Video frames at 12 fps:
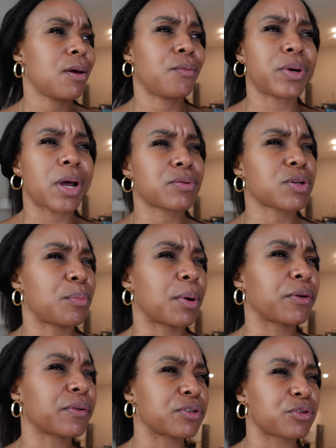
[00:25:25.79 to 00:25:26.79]
when I was on
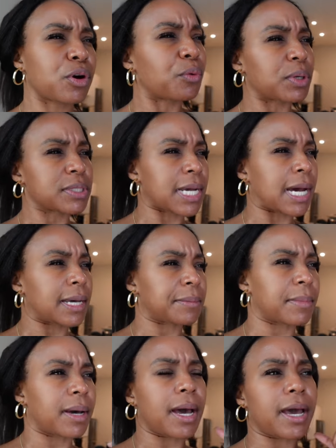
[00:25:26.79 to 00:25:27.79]
birth control one
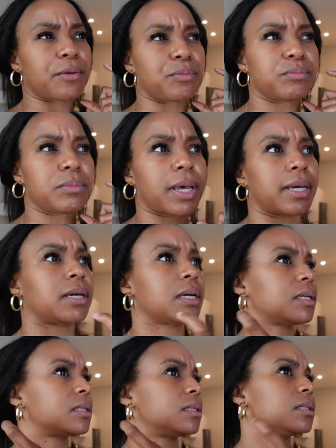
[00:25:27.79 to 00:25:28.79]
time, I had like
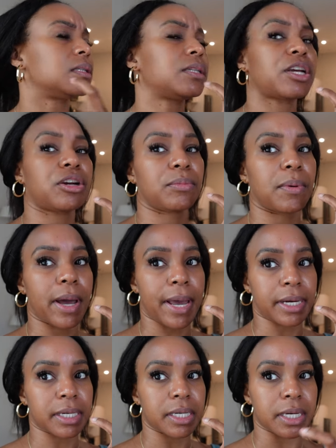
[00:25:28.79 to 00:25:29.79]
terrible
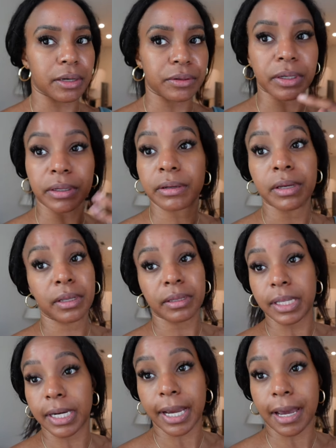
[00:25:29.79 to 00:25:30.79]
acne down there.
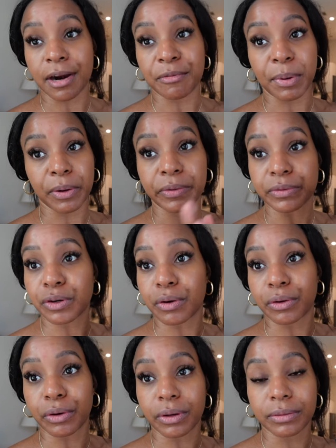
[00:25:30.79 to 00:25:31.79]
Then I got off birth
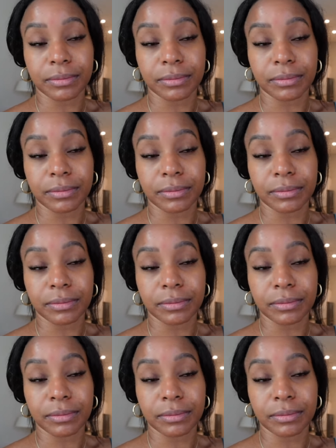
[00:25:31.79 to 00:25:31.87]
control, girl.